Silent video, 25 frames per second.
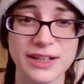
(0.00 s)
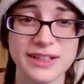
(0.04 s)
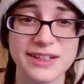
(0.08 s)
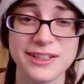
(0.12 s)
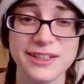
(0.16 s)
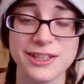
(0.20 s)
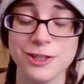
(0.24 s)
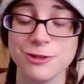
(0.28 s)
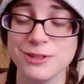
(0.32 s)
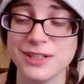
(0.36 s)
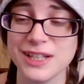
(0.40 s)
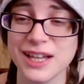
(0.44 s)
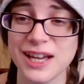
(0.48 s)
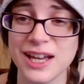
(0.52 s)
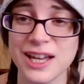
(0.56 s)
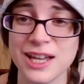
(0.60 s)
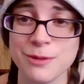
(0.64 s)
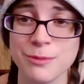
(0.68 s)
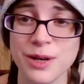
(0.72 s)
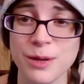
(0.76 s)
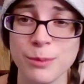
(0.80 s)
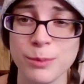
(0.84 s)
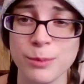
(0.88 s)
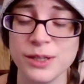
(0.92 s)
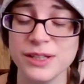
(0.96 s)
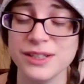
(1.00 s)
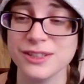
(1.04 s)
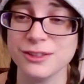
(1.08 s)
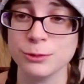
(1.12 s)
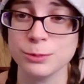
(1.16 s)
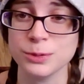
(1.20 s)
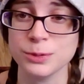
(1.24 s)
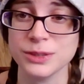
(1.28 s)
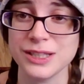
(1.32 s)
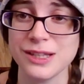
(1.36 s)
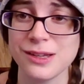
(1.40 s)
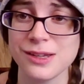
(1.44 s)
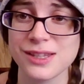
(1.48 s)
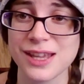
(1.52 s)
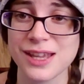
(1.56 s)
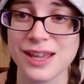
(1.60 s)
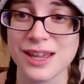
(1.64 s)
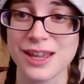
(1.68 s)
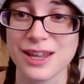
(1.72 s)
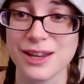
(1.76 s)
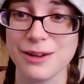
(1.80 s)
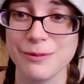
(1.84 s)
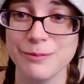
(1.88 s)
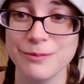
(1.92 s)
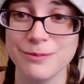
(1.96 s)
Why didn't you tie him up until police
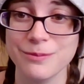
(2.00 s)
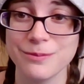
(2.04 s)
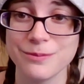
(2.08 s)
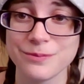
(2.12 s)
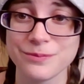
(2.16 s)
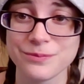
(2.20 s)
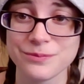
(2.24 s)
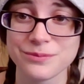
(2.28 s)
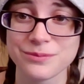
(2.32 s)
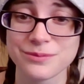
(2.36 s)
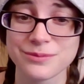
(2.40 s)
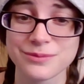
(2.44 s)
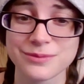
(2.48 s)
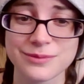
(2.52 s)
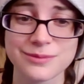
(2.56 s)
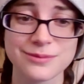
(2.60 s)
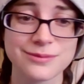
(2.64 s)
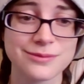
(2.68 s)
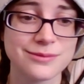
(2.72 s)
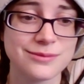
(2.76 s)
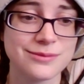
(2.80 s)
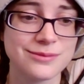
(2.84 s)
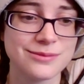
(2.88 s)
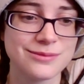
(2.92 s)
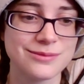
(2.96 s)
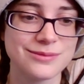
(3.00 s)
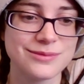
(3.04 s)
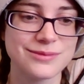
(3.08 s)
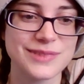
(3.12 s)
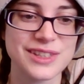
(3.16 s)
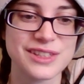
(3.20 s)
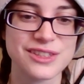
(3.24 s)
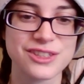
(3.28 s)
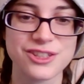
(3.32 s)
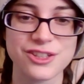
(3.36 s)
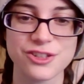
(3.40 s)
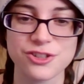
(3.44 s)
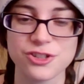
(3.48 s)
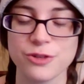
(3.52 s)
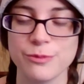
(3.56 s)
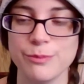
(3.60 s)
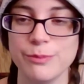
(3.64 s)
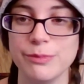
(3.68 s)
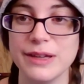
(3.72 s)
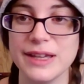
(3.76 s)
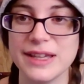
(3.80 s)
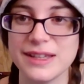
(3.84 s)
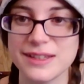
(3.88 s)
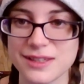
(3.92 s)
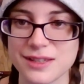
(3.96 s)
came? That's such a
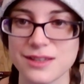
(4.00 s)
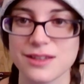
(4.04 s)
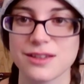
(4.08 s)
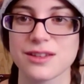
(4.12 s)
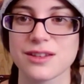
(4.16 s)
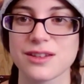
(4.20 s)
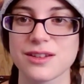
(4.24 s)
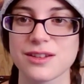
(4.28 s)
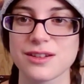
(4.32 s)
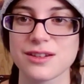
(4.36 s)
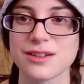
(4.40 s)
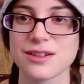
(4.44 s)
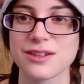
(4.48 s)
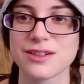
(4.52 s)
basic